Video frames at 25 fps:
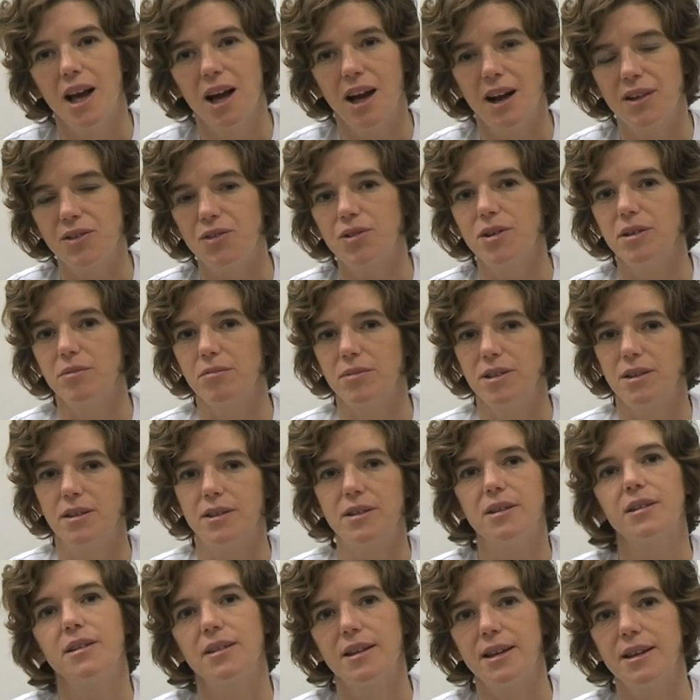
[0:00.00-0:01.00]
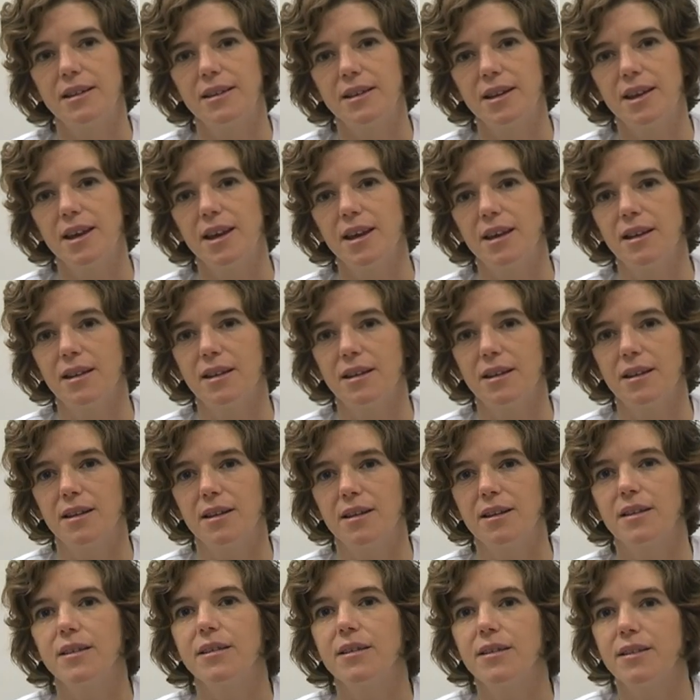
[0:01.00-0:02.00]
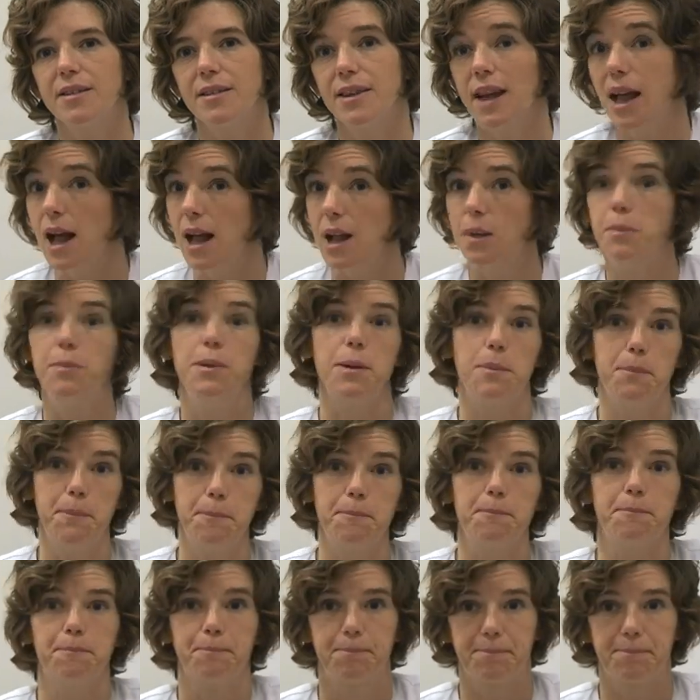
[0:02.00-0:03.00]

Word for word: a treatment that can help them.